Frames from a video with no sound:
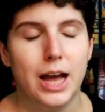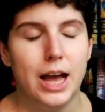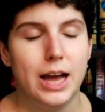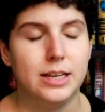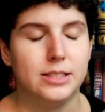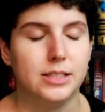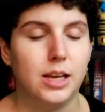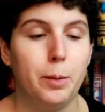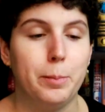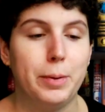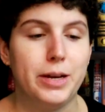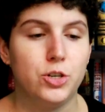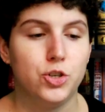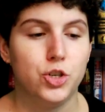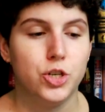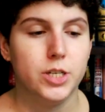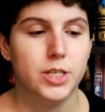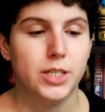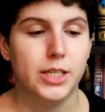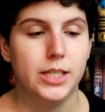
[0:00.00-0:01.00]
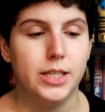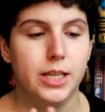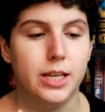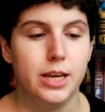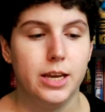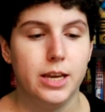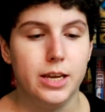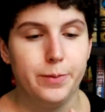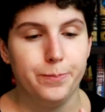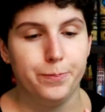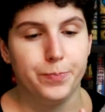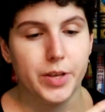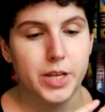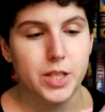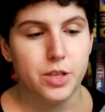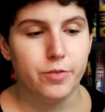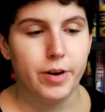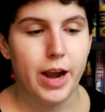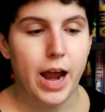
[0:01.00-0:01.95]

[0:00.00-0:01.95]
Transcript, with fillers: as I mentioned in the